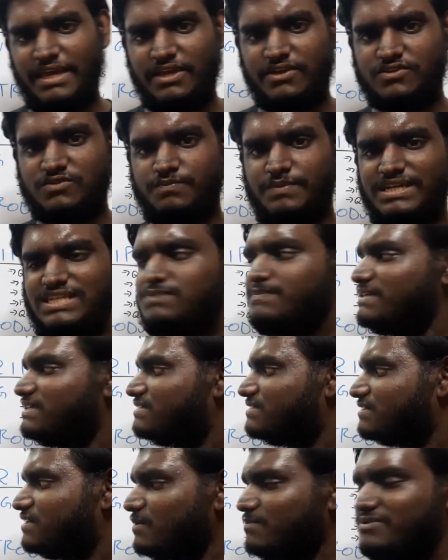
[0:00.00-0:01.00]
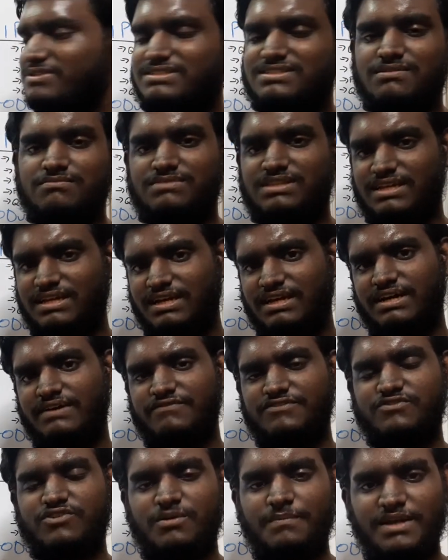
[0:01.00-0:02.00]
your speech. But script is something
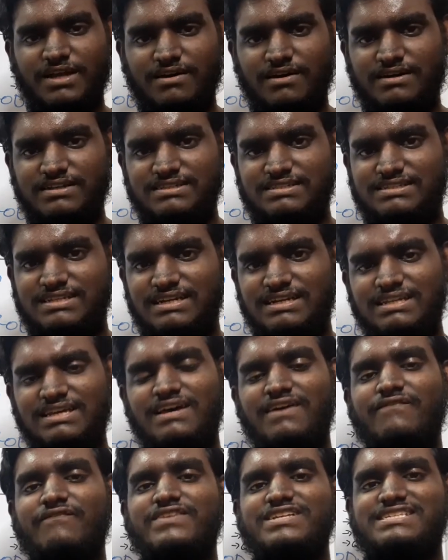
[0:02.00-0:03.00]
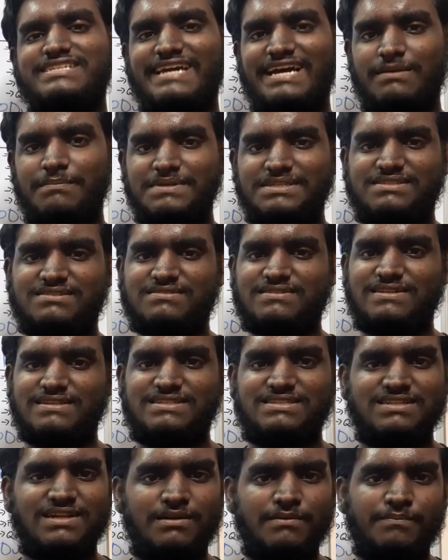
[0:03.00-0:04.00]
that's going to be constant, which can be
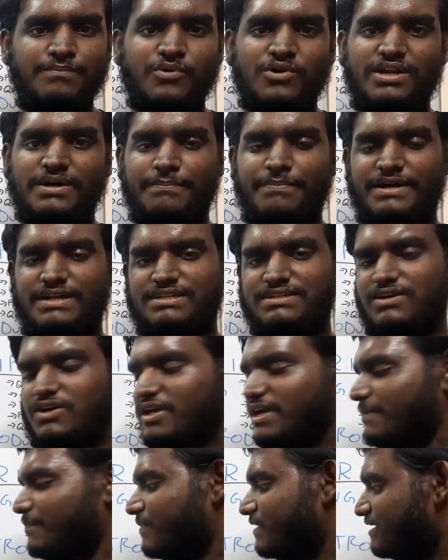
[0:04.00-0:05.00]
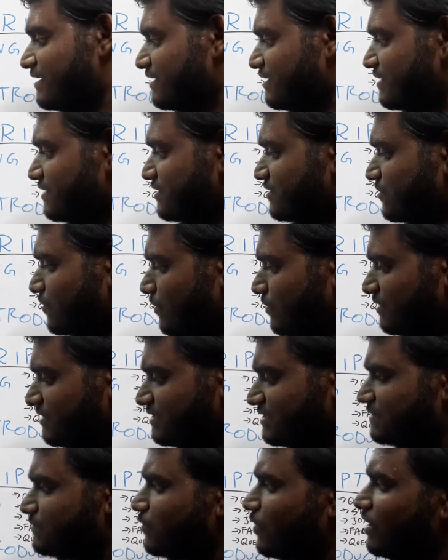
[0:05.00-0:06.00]
stressed and pulled apart. Okay, so this
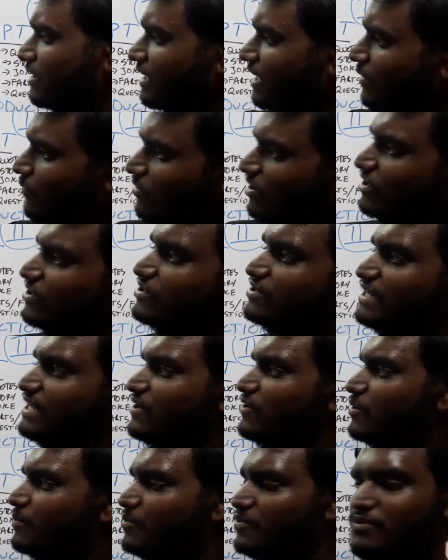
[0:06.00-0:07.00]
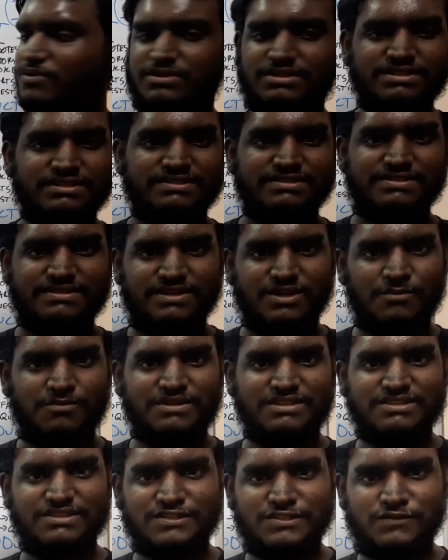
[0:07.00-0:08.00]
is what I want to tell you about script
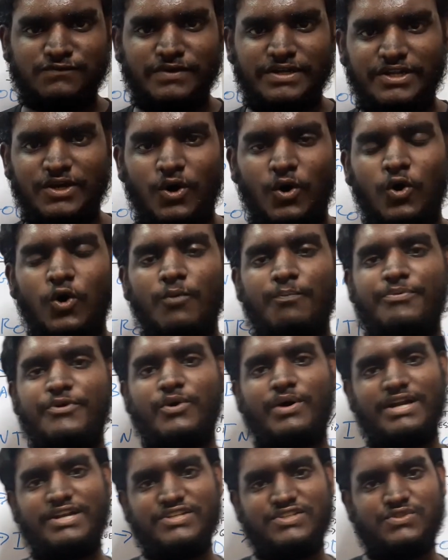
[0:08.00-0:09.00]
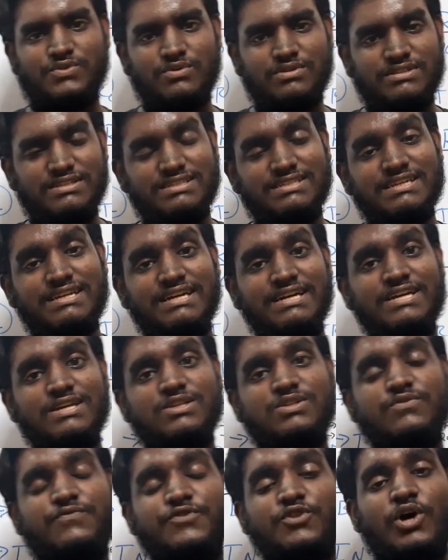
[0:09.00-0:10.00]
in this video. Hope you understood this.
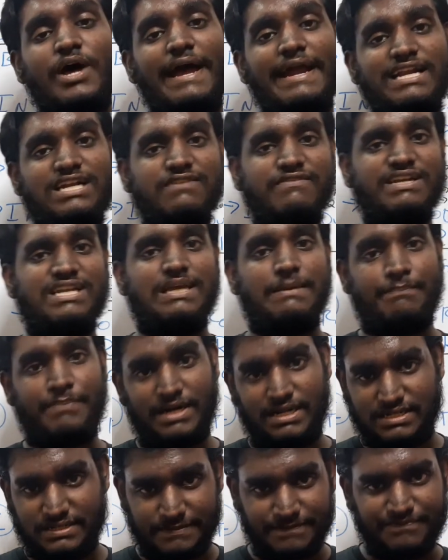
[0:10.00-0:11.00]
So for the activity part,